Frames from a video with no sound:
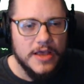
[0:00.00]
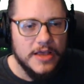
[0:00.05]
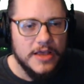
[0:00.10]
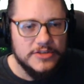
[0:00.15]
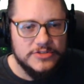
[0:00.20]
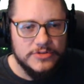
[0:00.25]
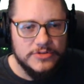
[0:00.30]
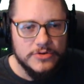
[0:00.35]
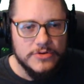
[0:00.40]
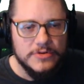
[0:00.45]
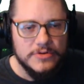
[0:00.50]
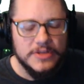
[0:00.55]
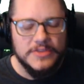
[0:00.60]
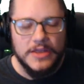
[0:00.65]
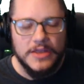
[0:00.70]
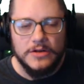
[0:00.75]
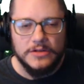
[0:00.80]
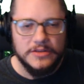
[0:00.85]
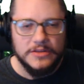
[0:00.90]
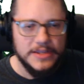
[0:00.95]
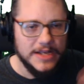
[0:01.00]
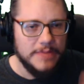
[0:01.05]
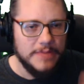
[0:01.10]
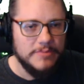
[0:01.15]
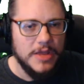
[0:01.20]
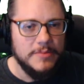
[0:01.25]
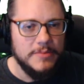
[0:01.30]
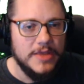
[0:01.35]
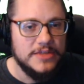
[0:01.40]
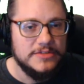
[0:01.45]
soon that'll clean up
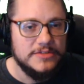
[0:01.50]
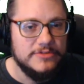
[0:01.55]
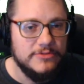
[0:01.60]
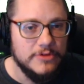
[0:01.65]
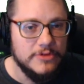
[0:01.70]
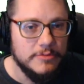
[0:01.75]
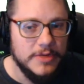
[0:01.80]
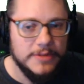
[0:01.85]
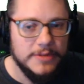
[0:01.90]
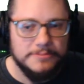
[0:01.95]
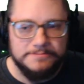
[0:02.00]
my mess for me.